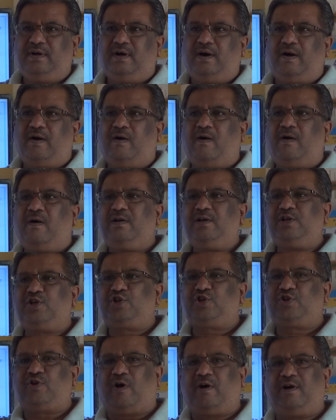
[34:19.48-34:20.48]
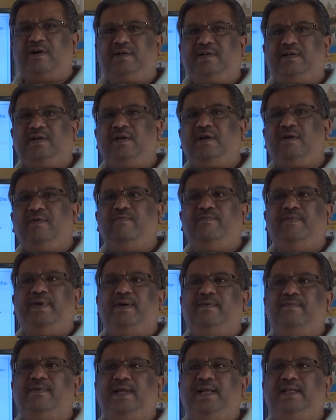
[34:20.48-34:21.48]
All shorter
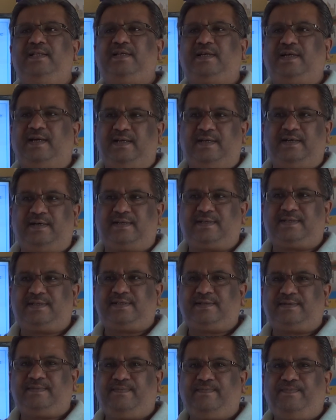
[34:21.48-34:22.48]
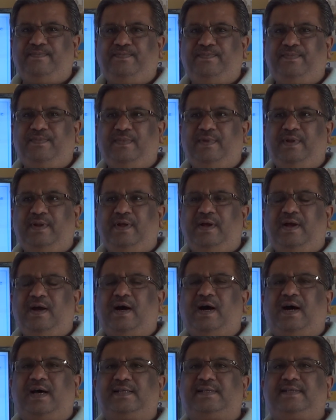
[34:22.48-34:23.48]
wavelength colors
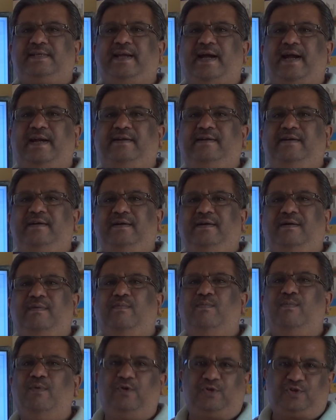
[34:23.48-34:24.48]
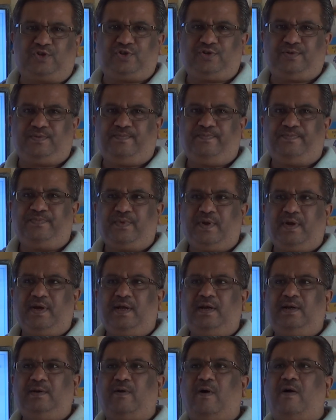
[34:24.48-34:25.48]
are scattered most.
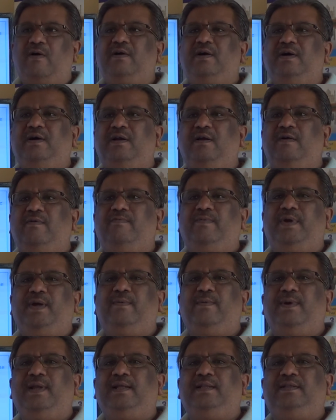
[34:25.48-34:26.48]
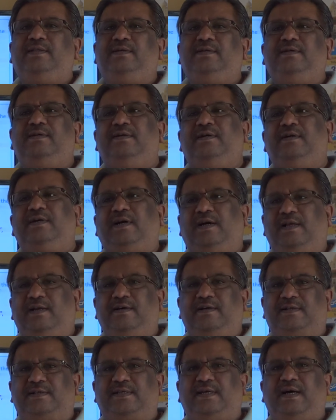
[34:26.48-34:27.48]
Longer wavelength
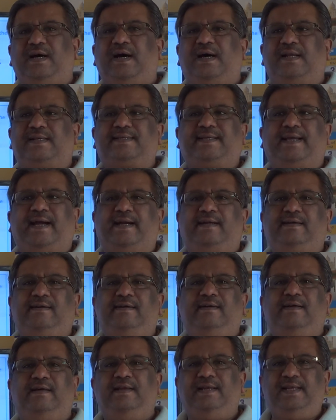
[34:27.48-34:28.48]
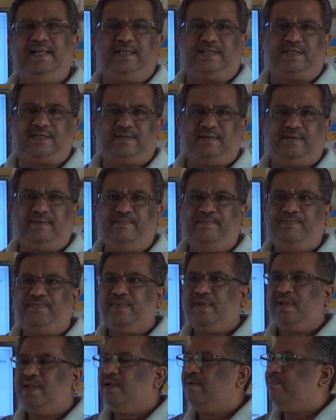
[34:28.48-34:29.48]
colors are scattered least
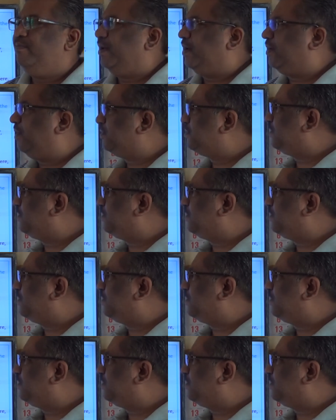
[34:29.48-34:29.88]
because